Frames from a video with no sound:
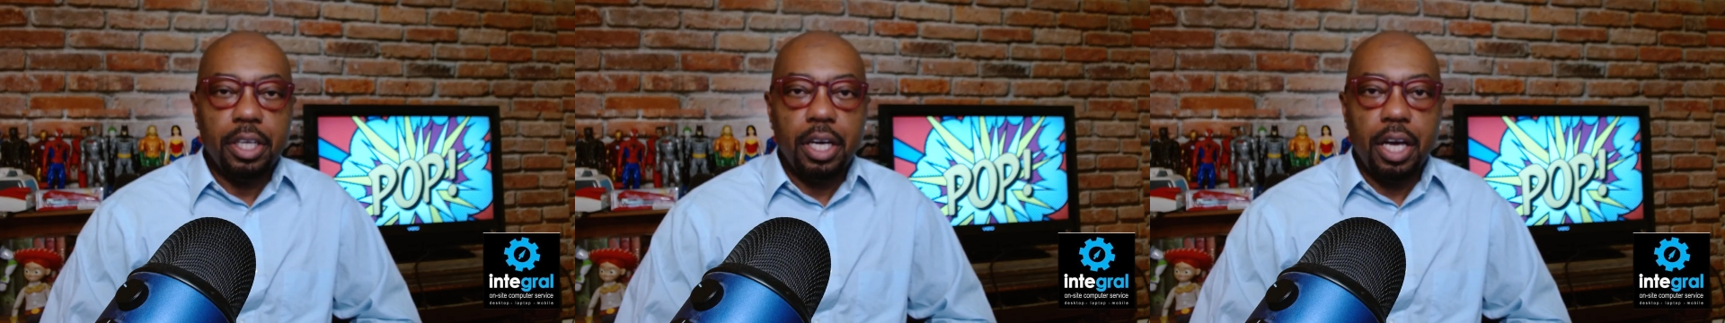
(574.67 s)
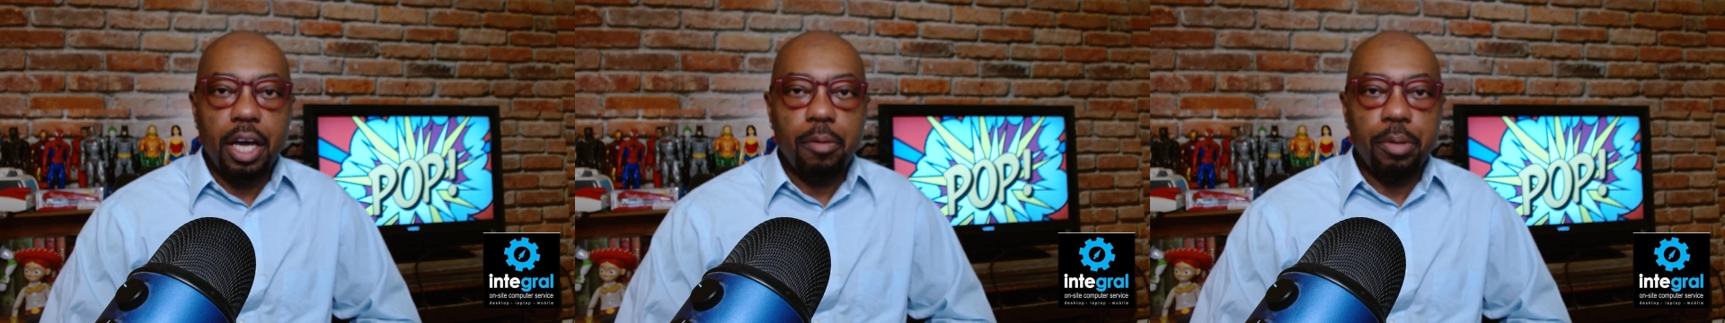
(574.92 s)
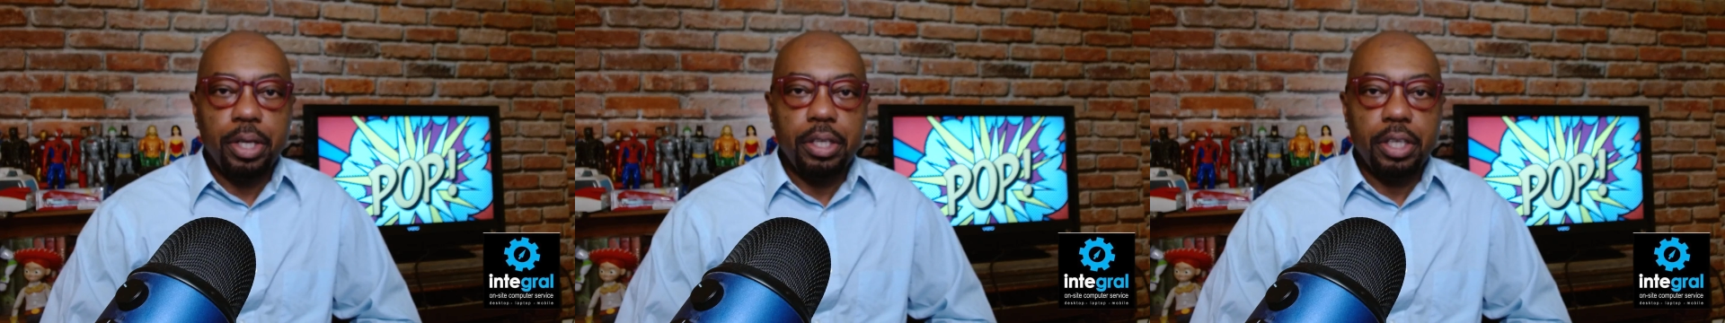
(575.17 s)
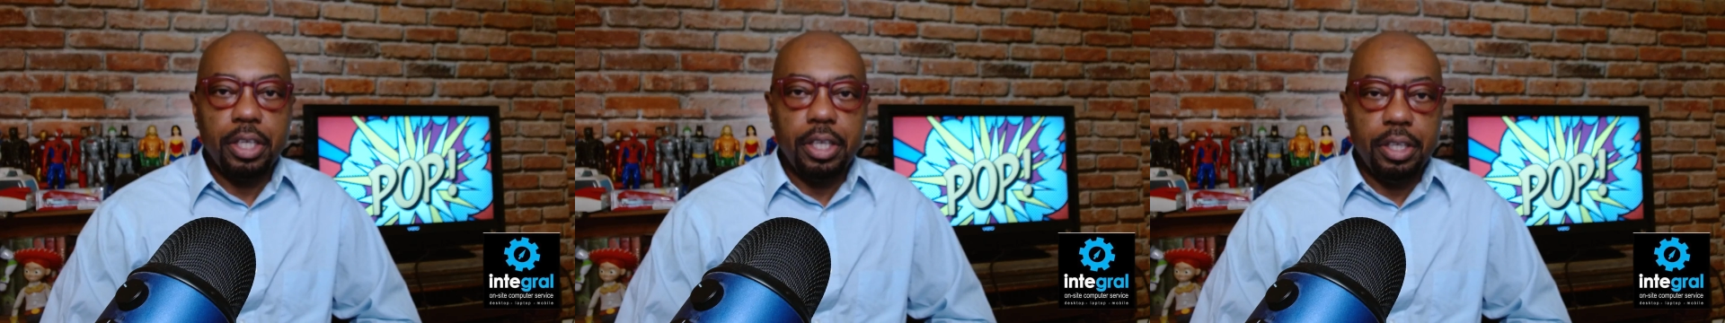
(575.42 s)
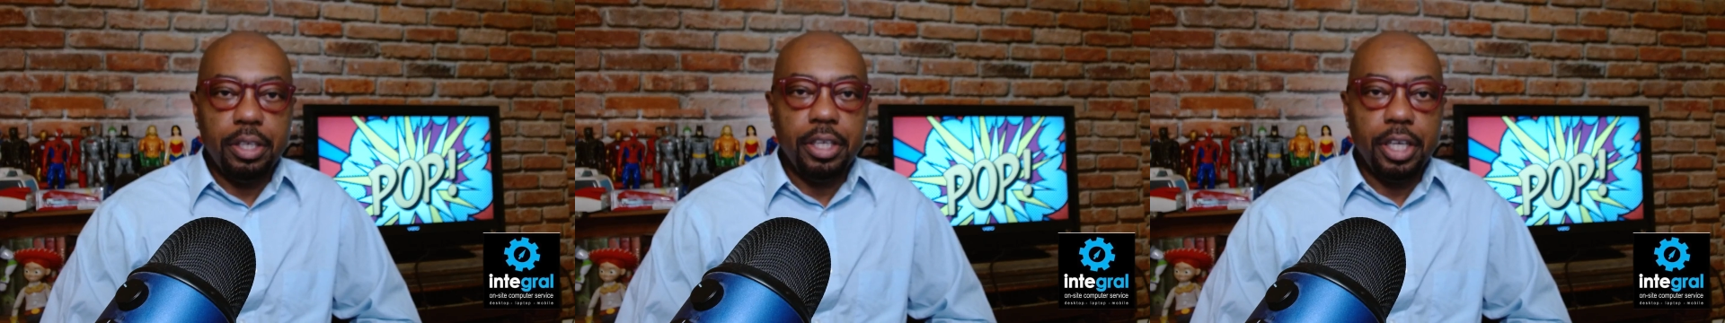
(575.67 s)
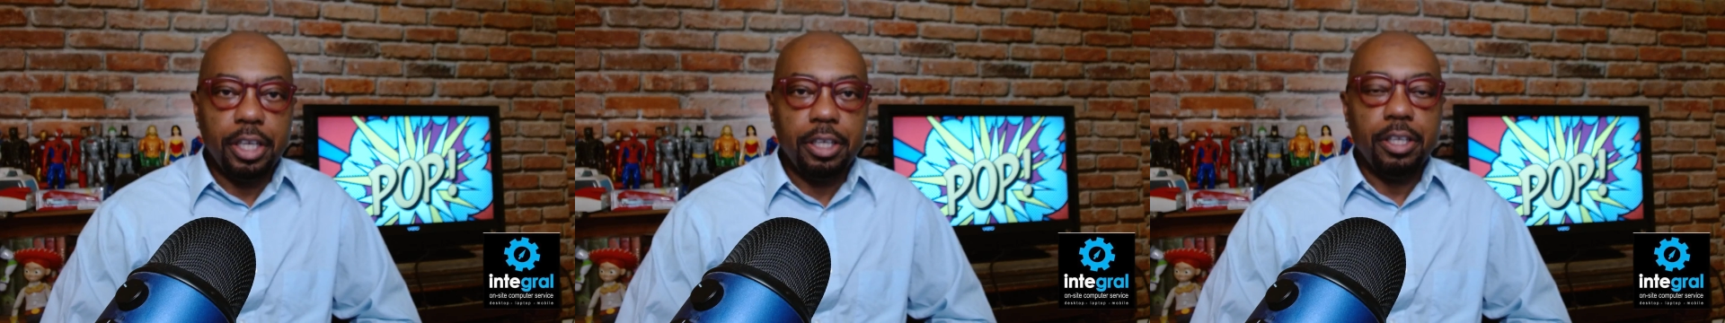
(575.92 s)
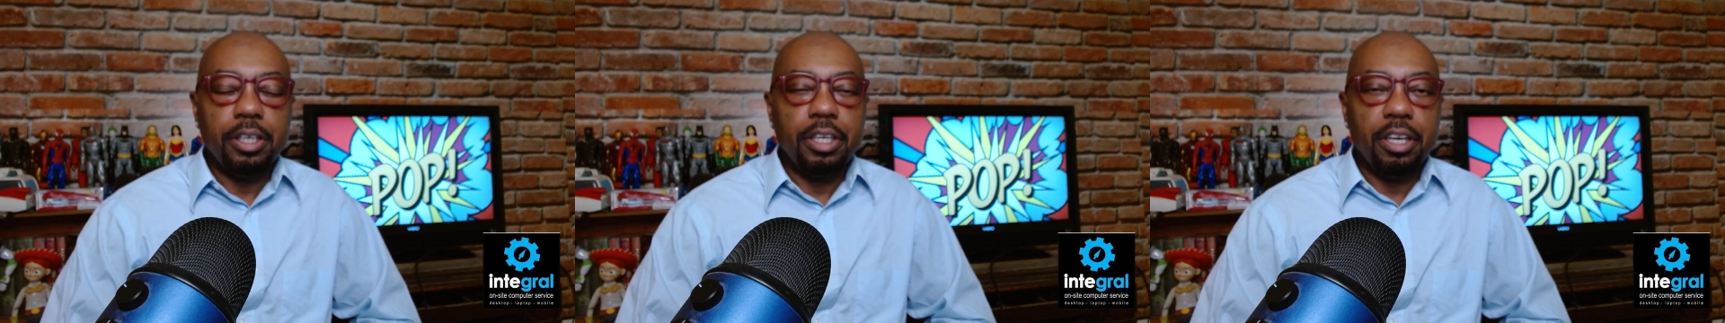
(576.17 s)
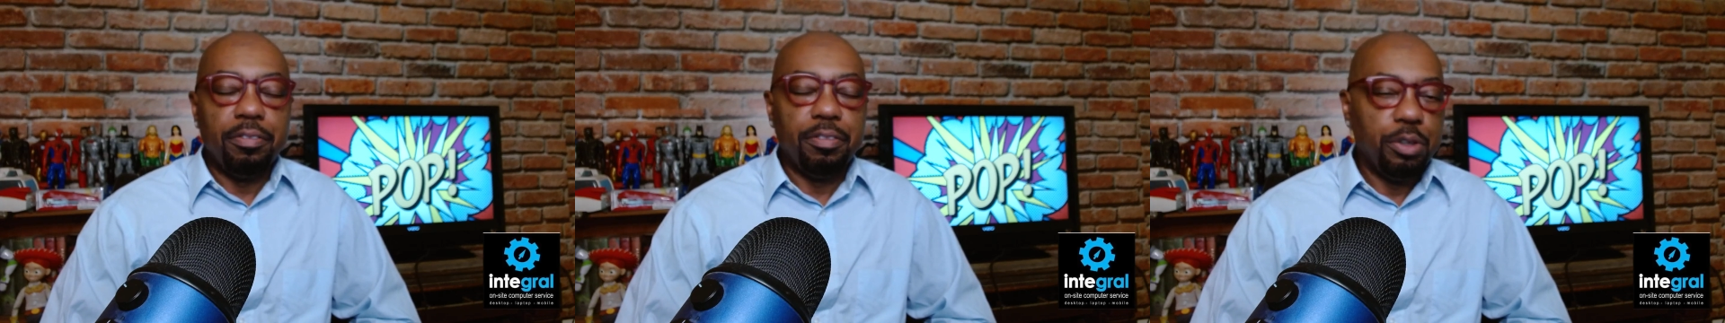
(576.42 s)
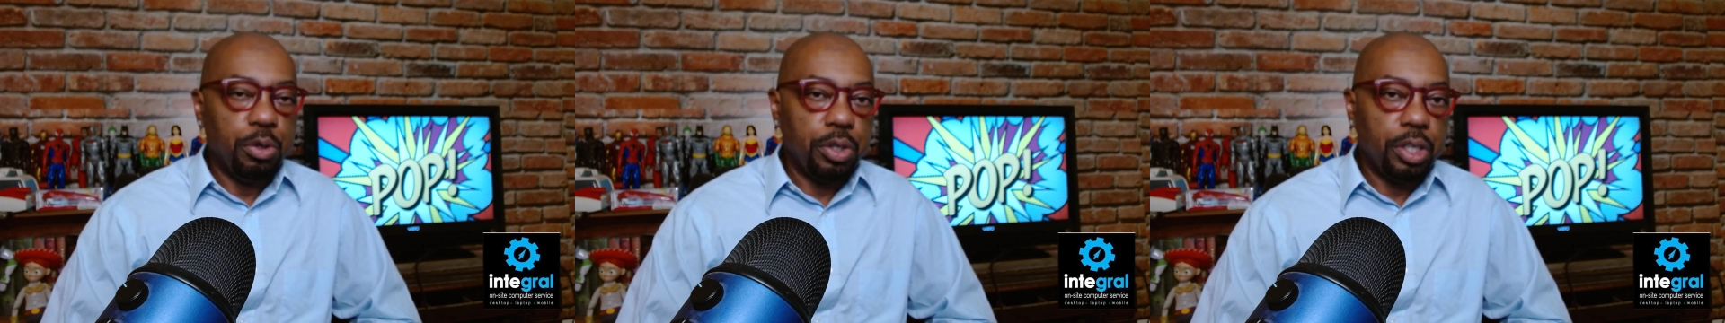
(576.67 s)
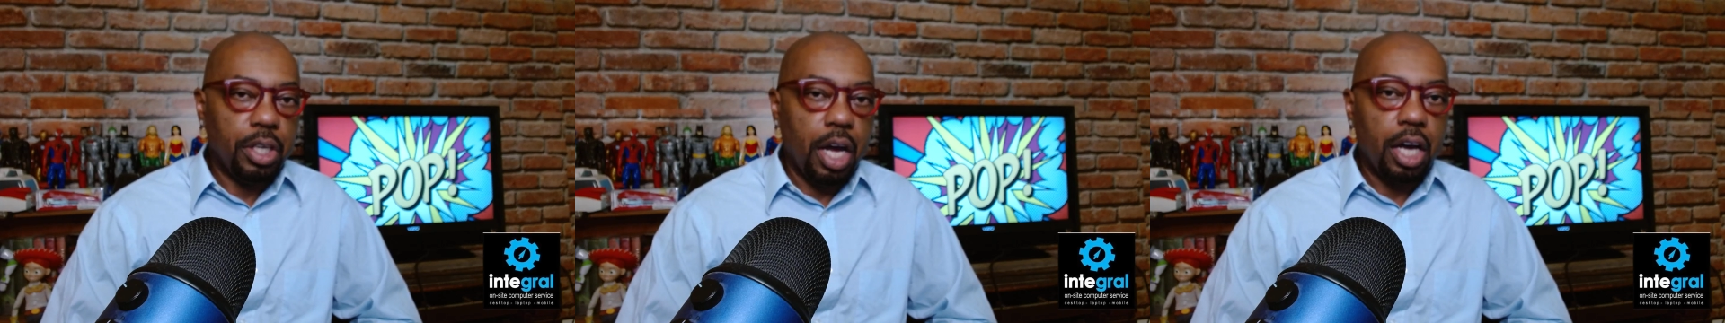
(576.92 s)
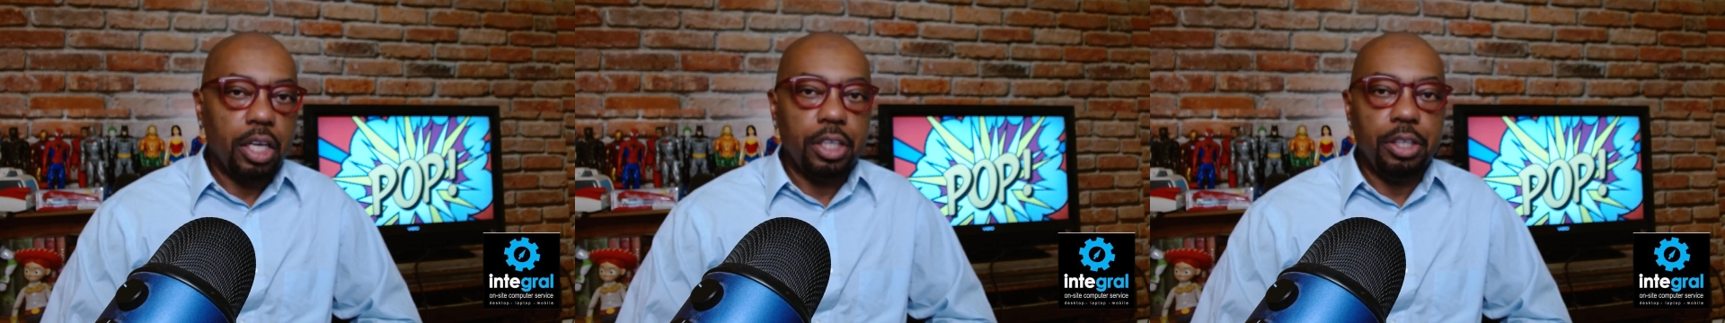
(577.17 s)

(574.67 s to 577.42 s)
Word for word: uh, but again, if you do it in DALL-E,